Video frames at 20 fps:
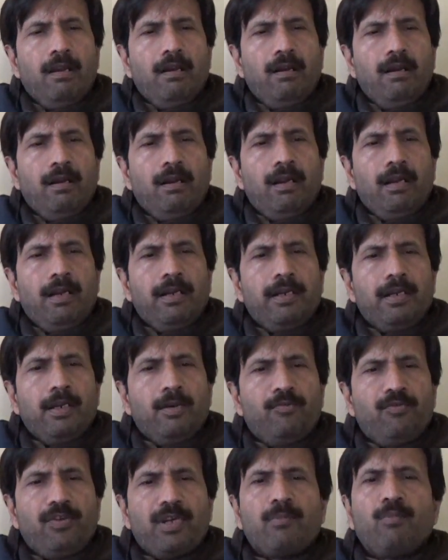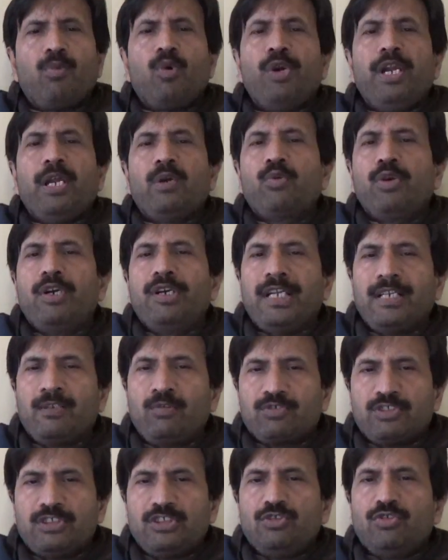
And uh, for more accurate diagnosis,